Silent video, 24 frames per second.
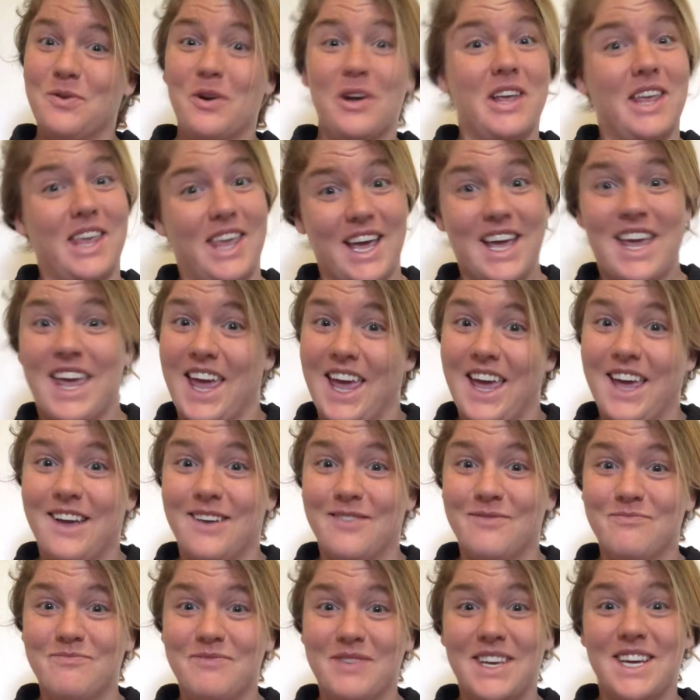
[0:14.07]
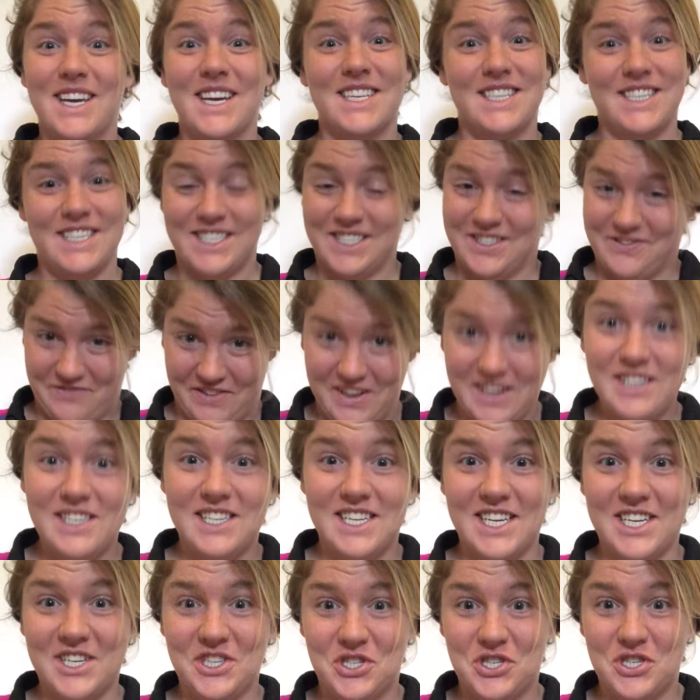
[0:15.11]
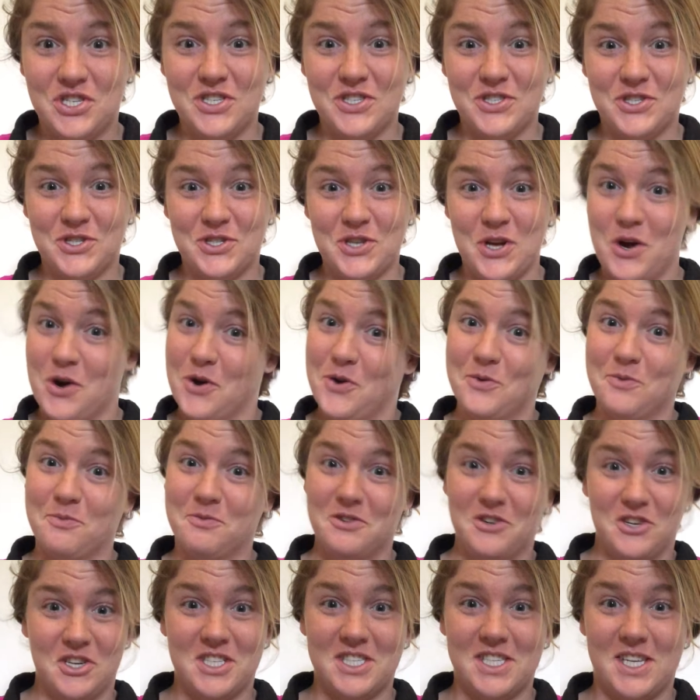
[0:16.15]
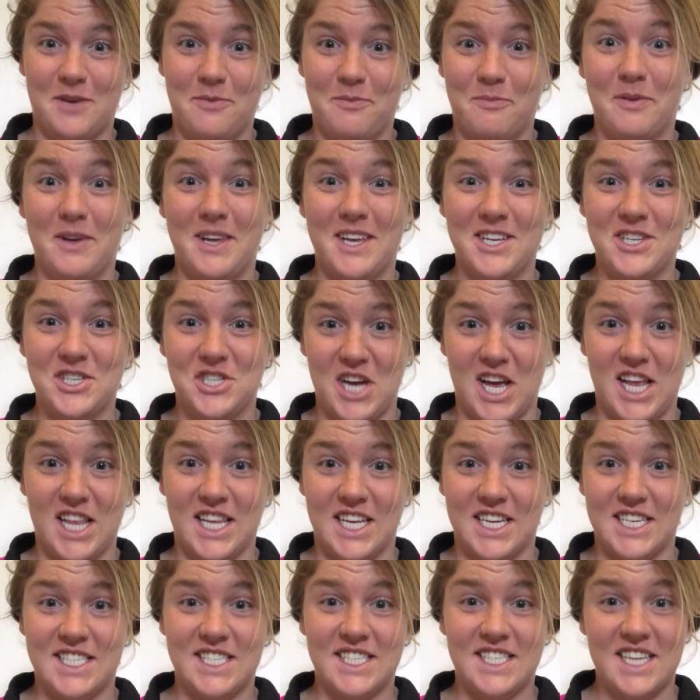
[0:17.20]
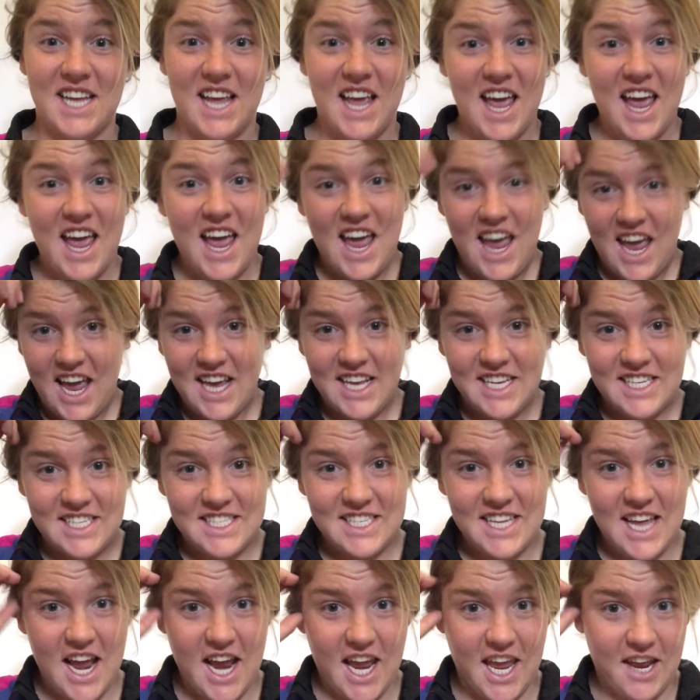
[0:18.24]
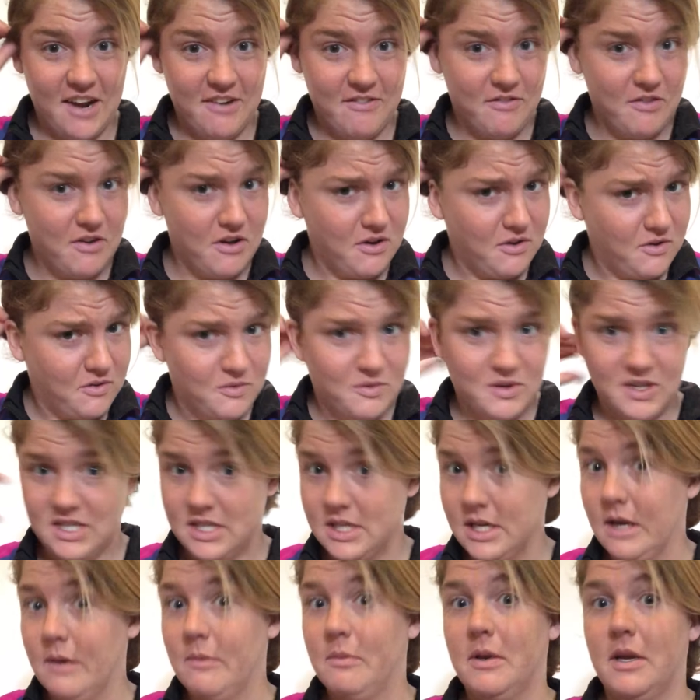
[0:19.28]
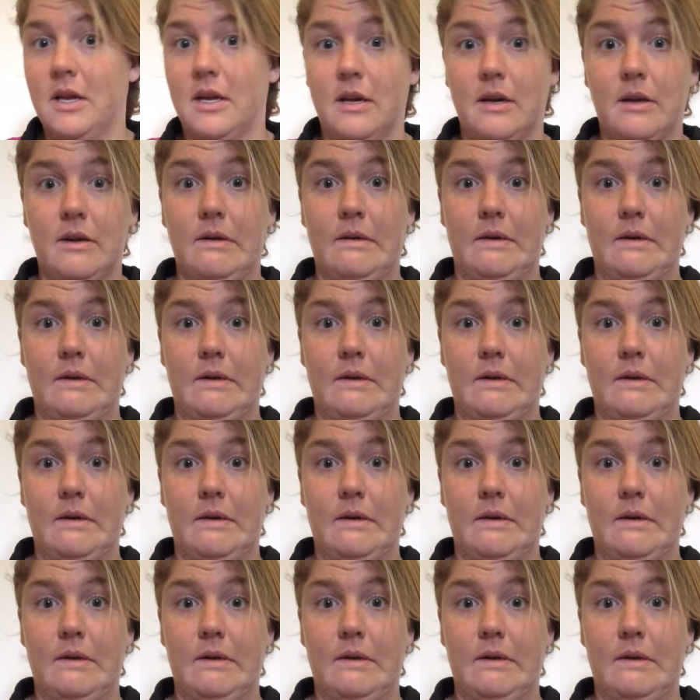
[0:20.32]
Well, you can't because it's vintage, so just keep being jealous. Second of all, what's happening?